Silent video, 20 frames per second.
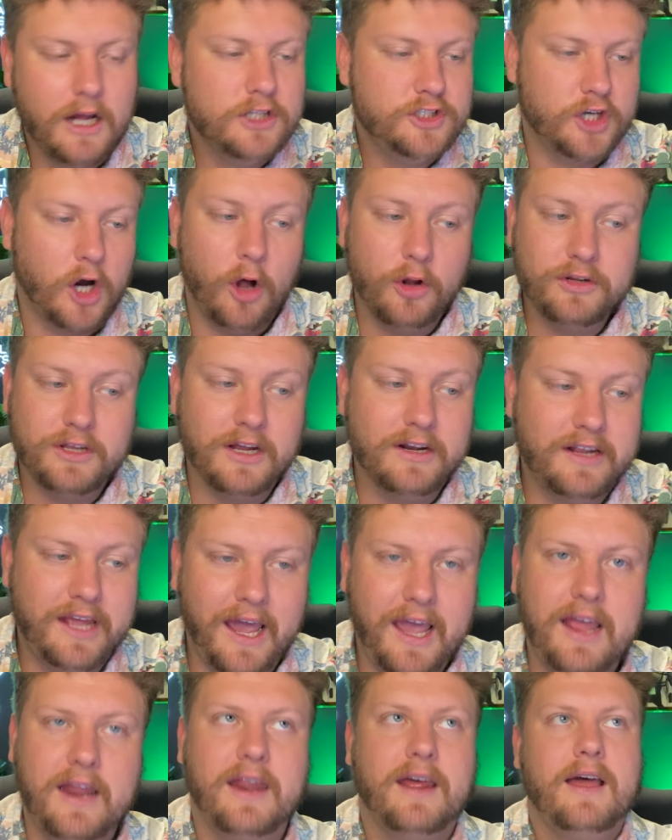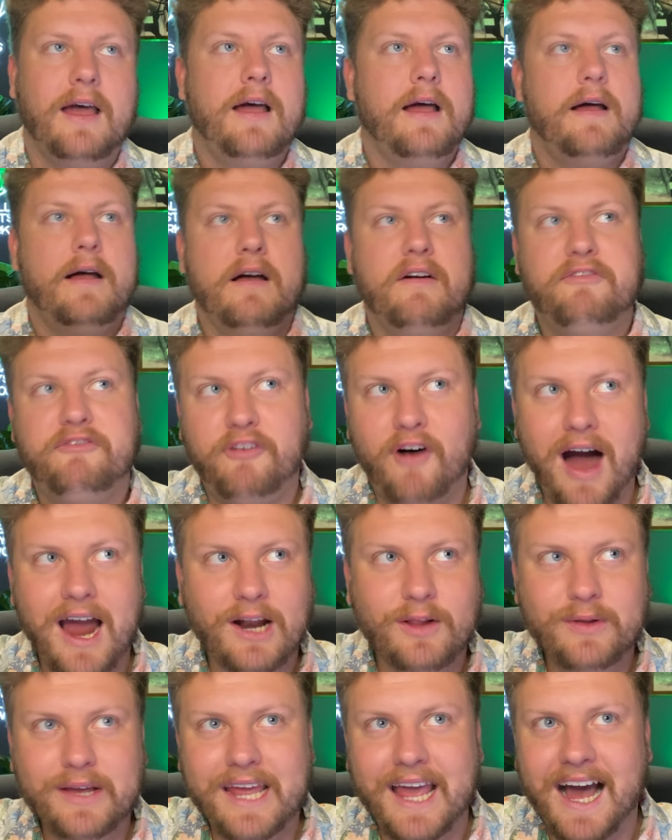Dalton Kincaid
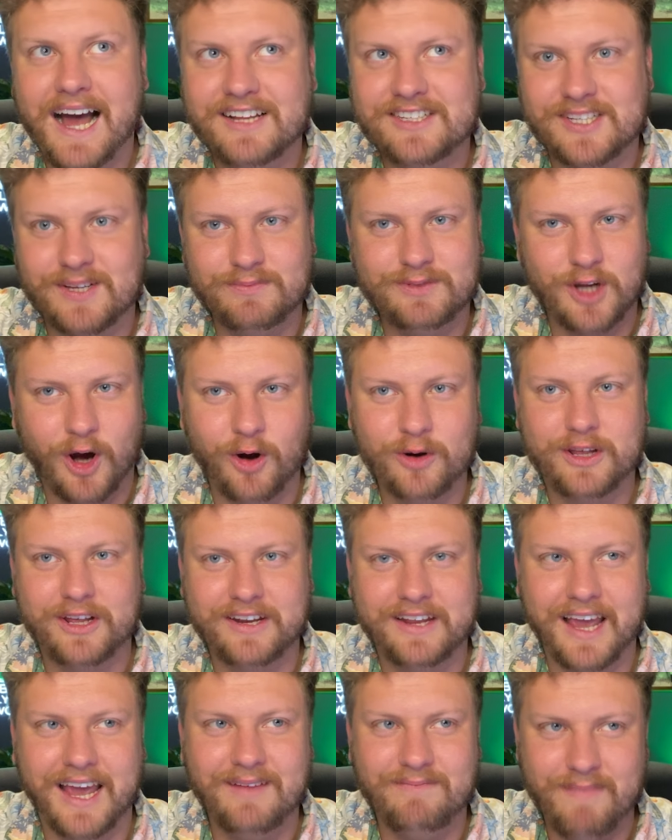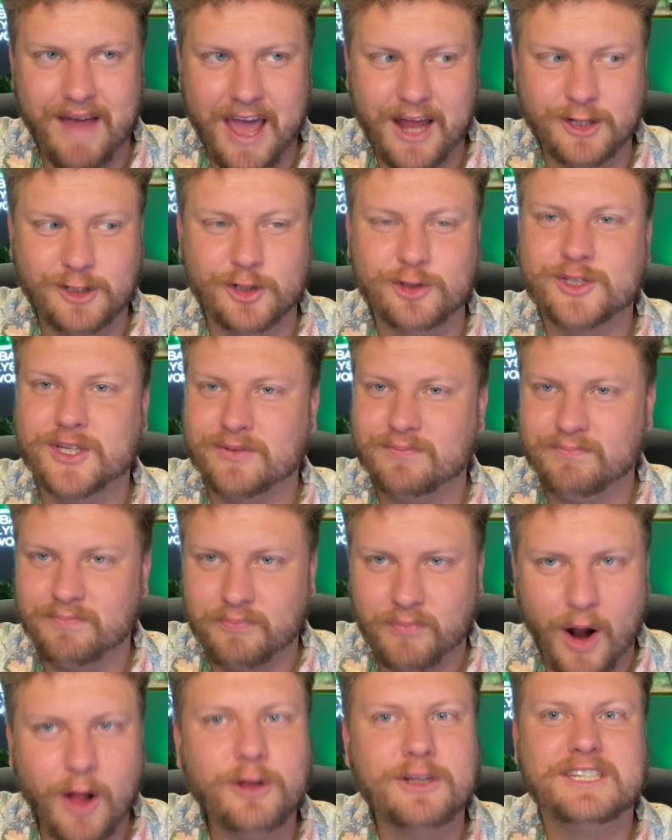finally had some Dalton Kincaid managers
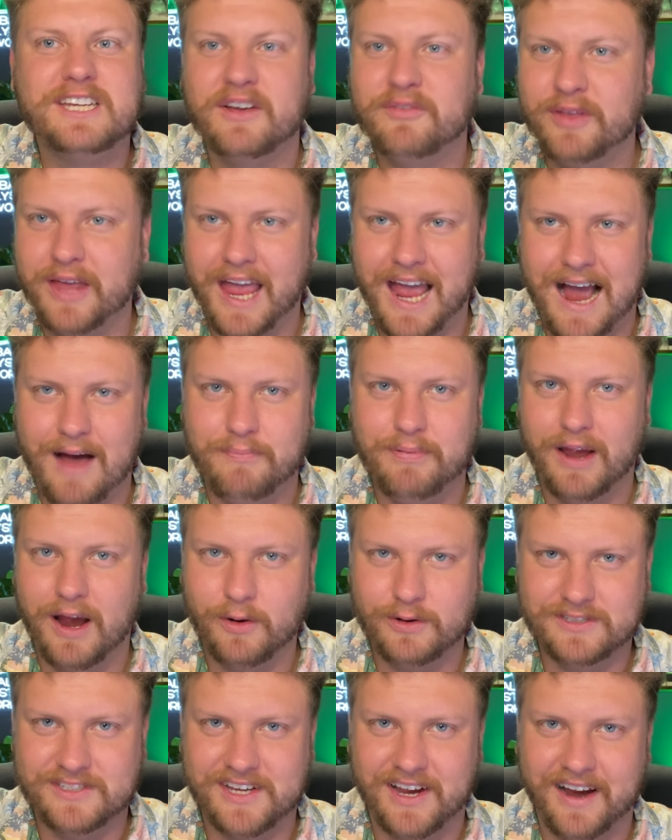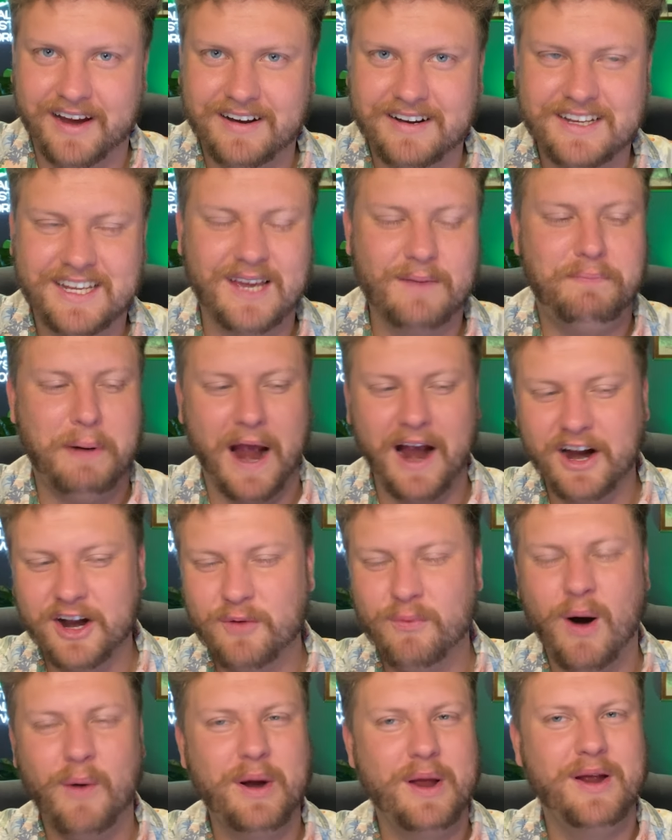relatively happy, I would say. Compared
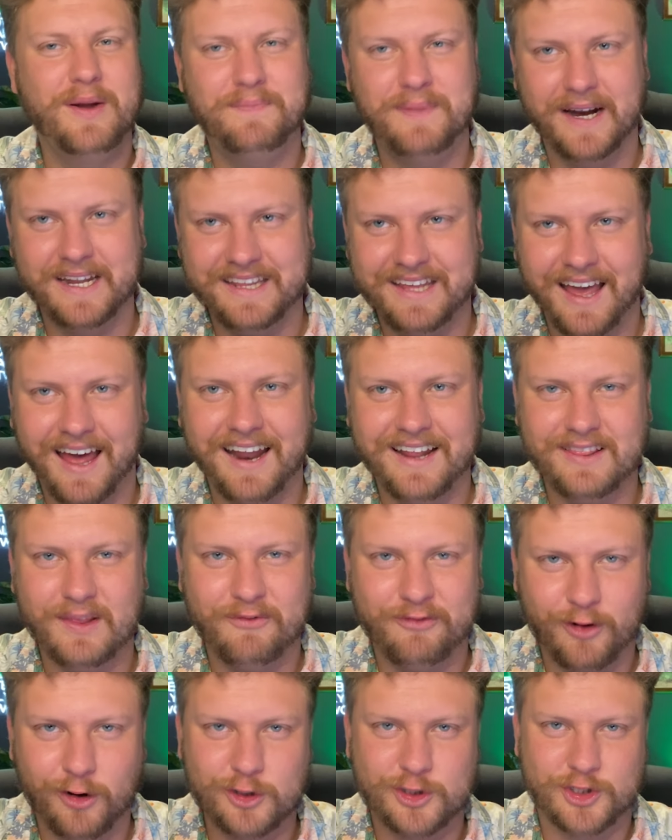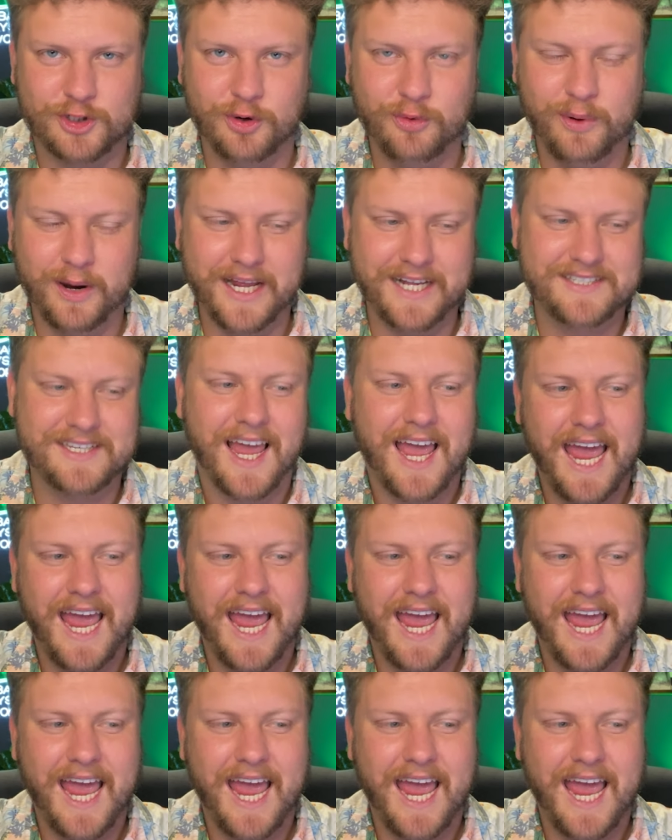to what we had been getting the first 2 weeks